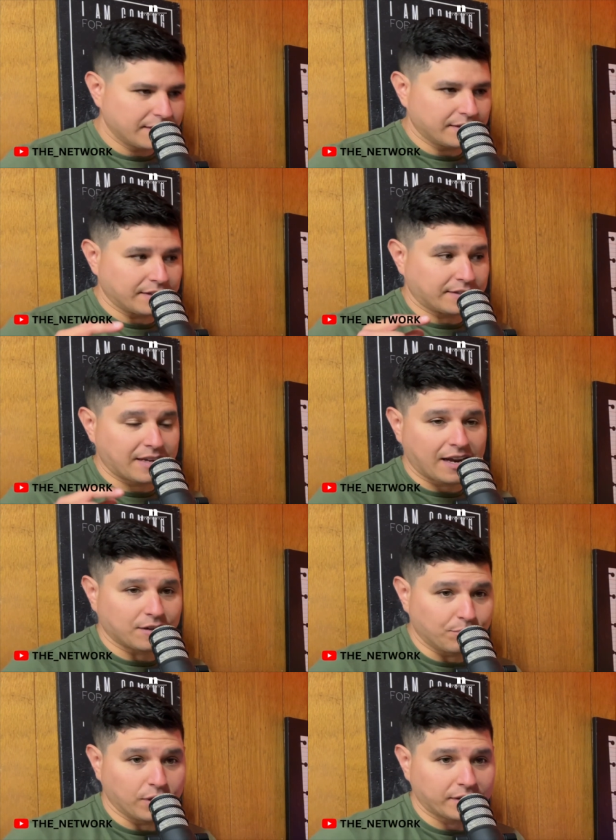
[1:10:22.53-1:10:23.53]
The second
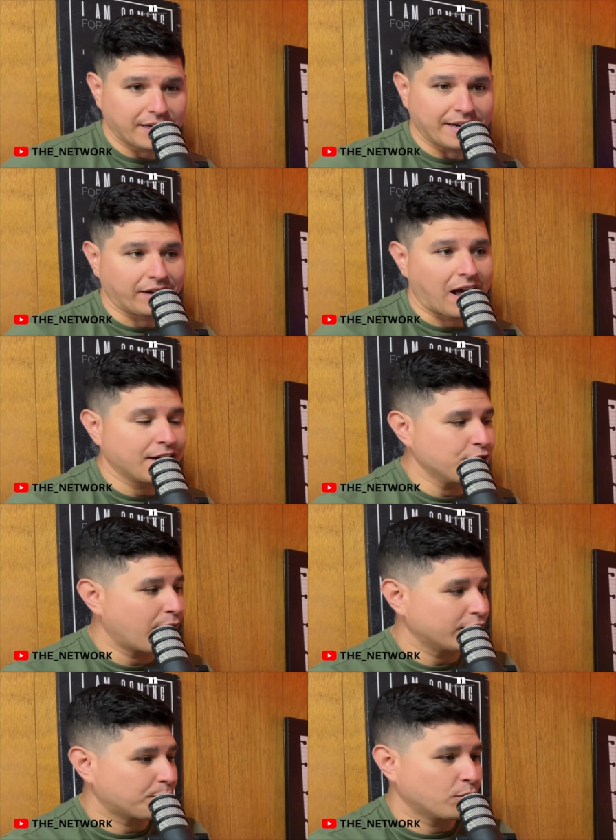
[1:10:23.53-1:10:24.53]
book, and a lot of you
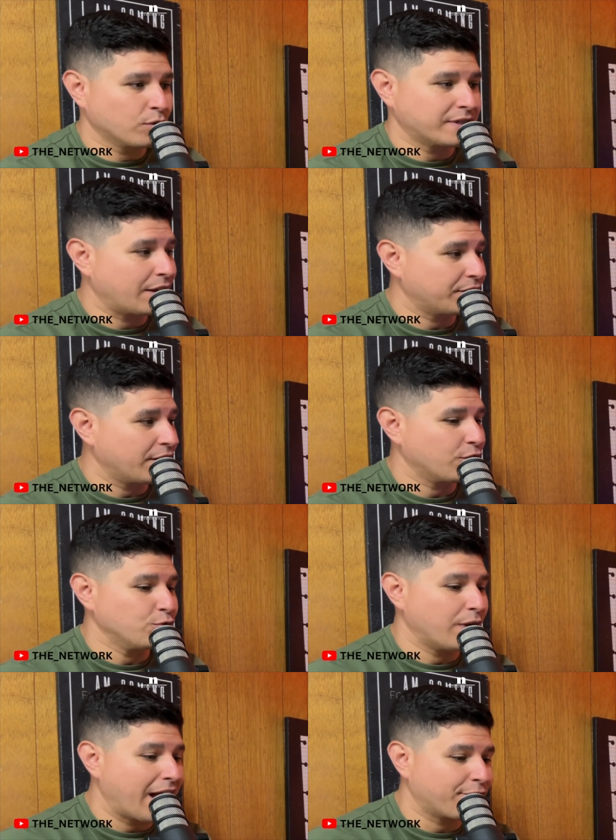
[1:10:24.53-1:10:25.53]
entrepreneurs out there who
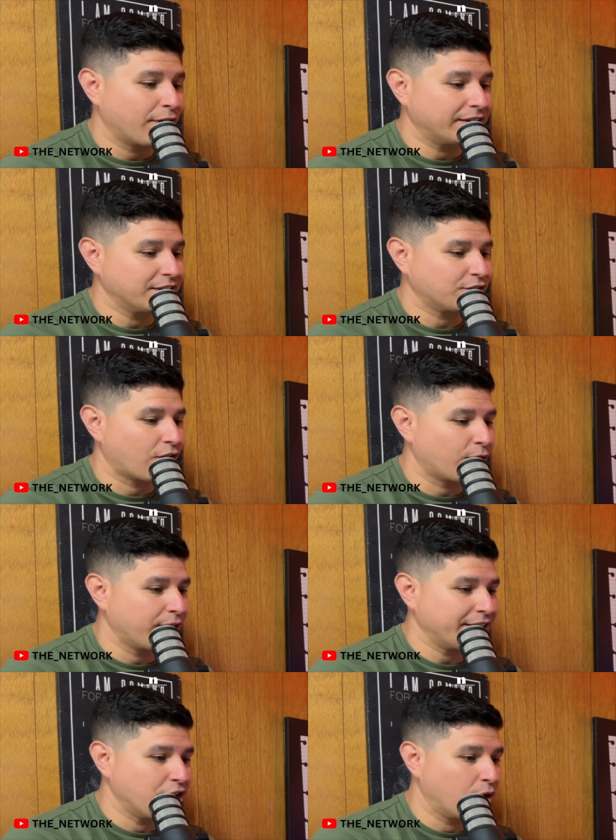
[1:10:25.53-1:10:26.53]
have read this
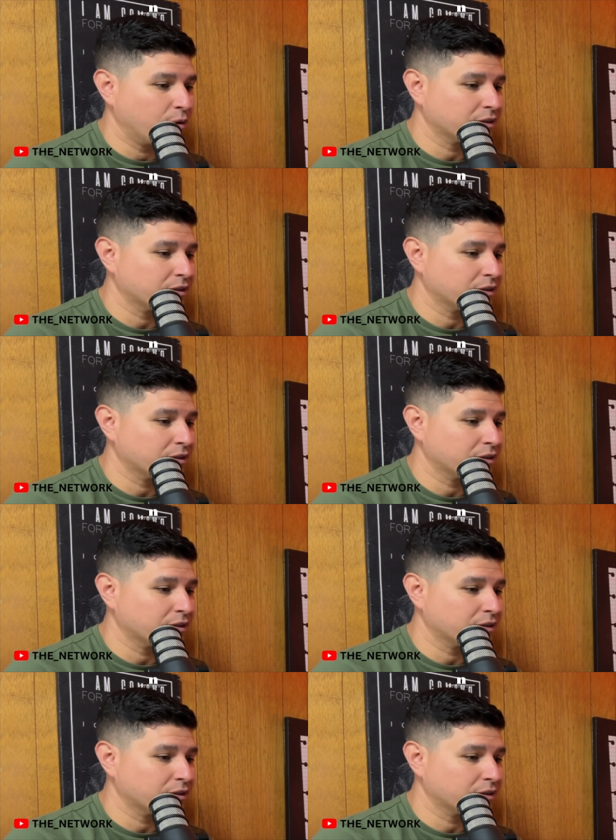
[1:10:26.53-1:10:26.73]
already know